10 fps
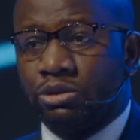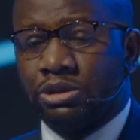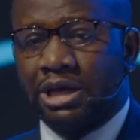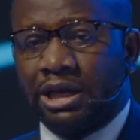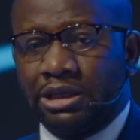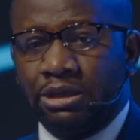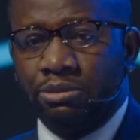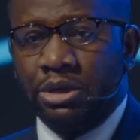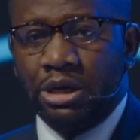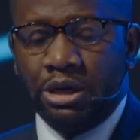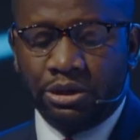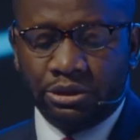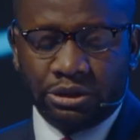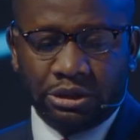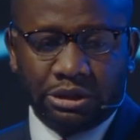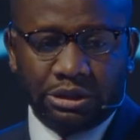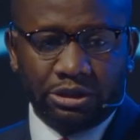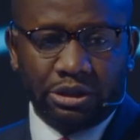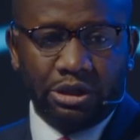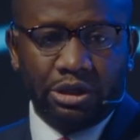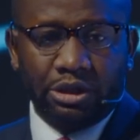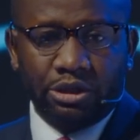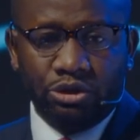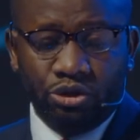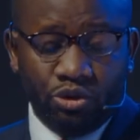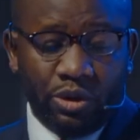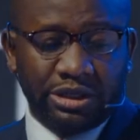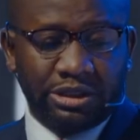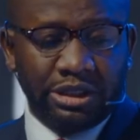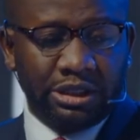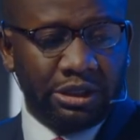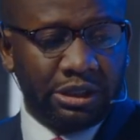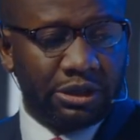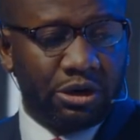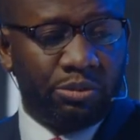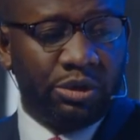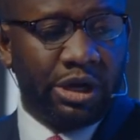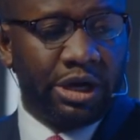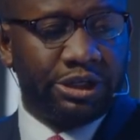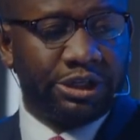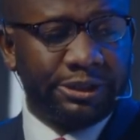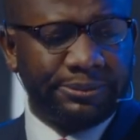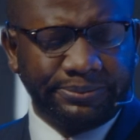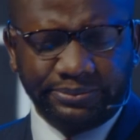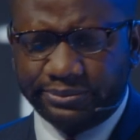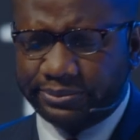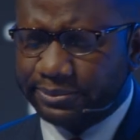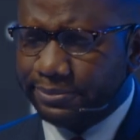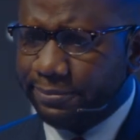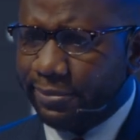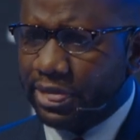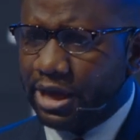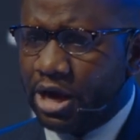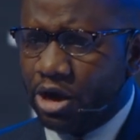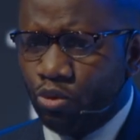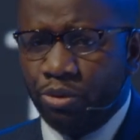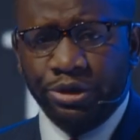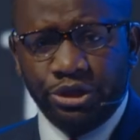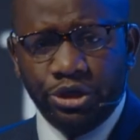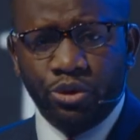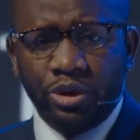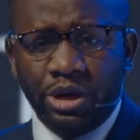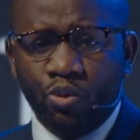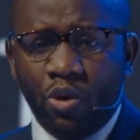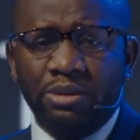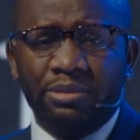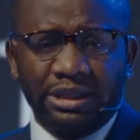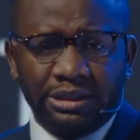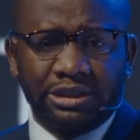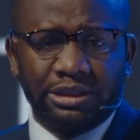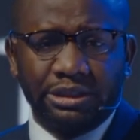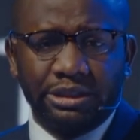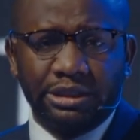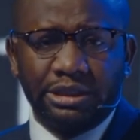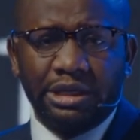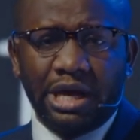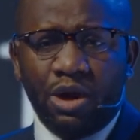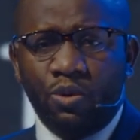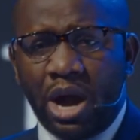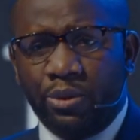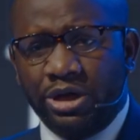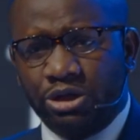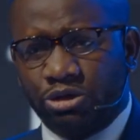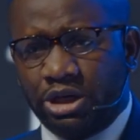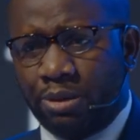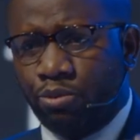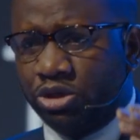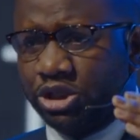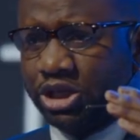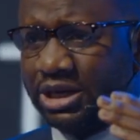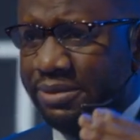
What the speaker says: certain millions USD obligation will be due in 1 month, and why we need to take a position